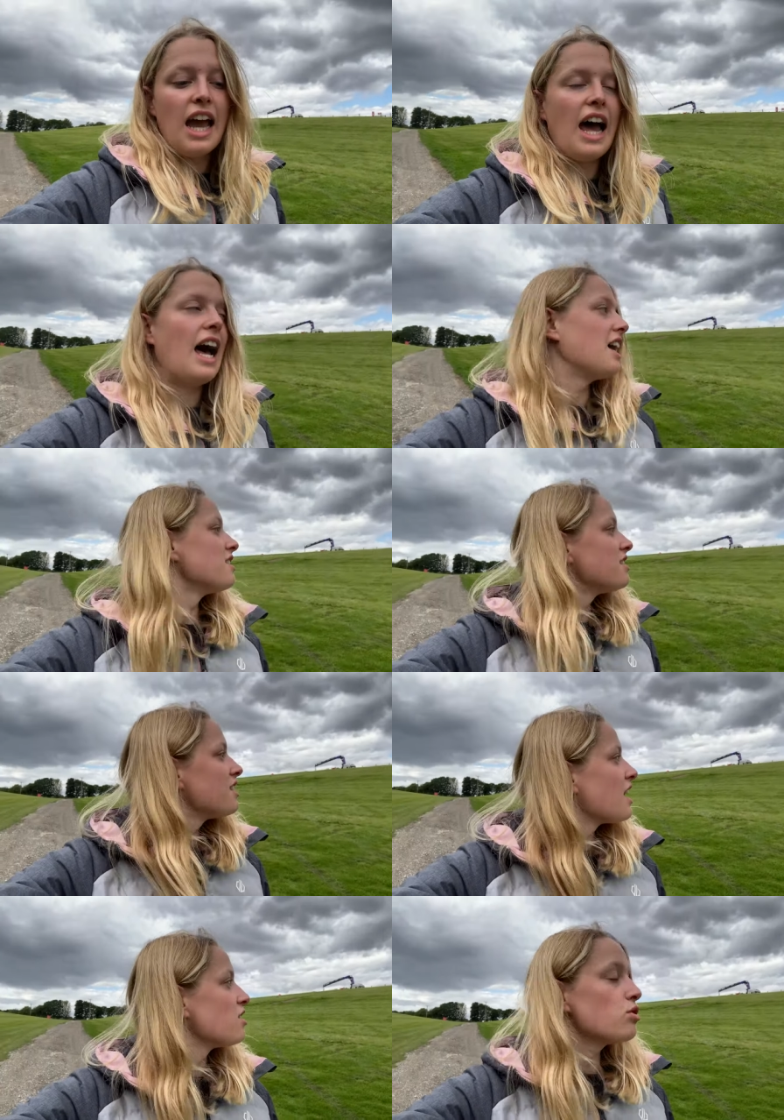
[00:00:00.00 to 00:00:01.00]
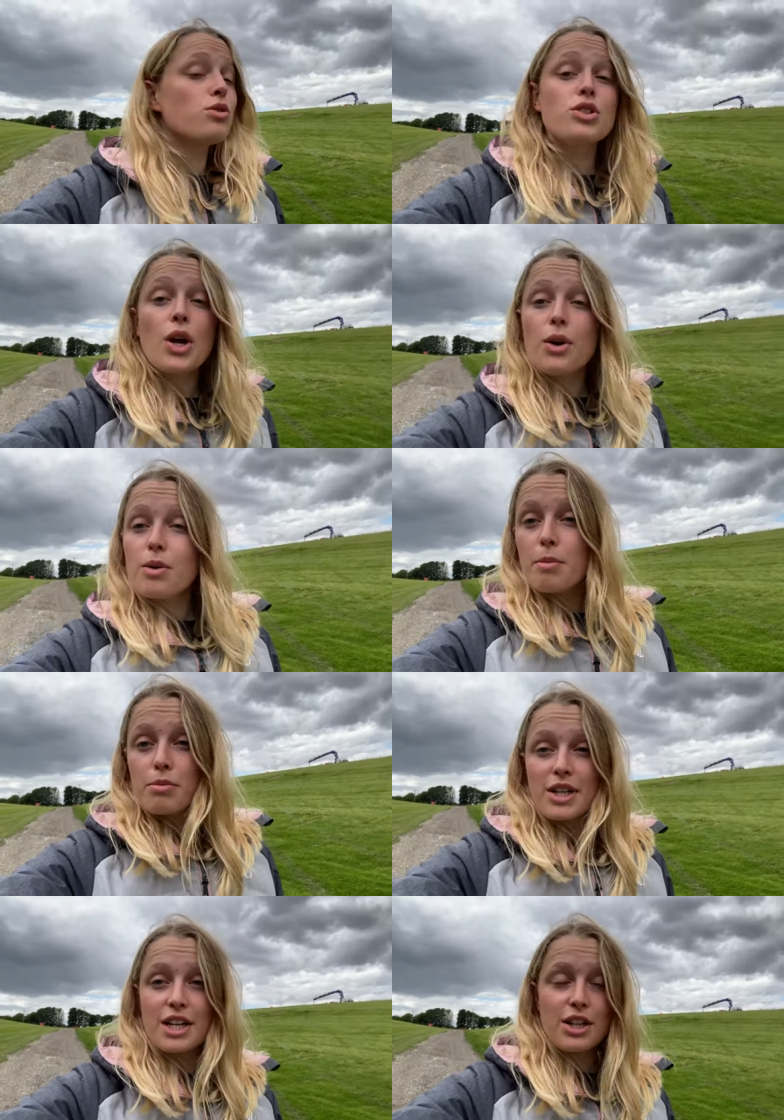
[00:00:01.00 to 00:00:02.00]
as that is also
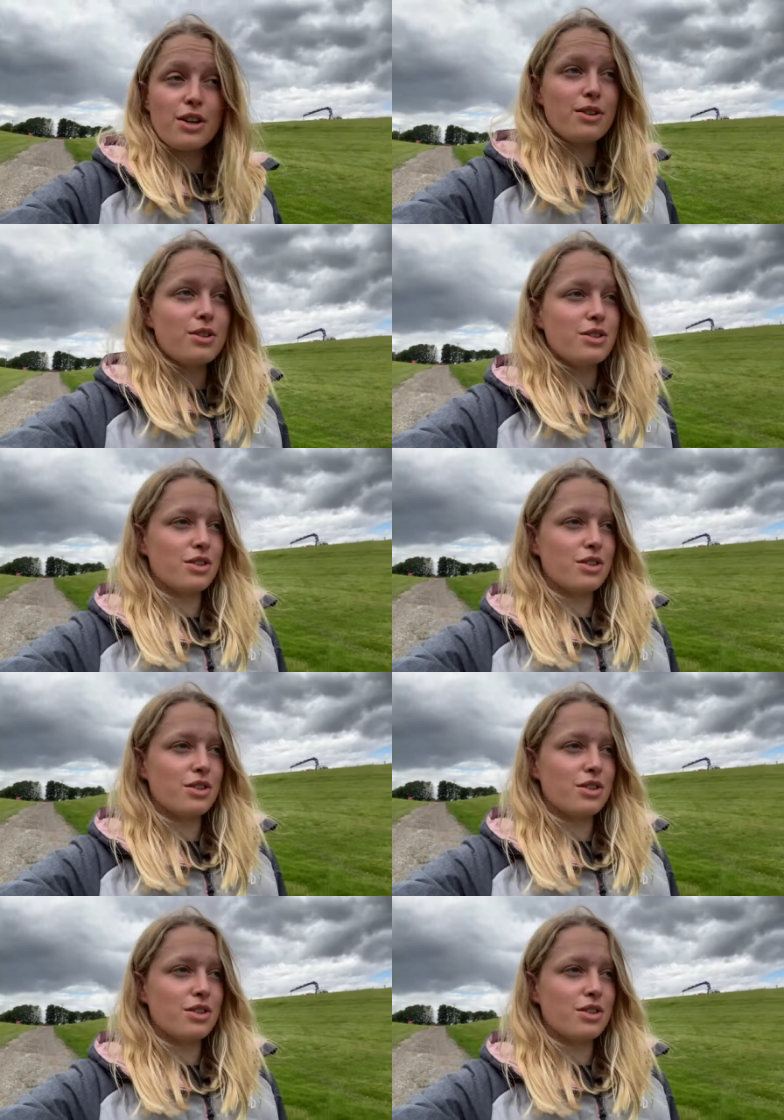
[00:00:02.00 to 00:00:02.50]
pretty close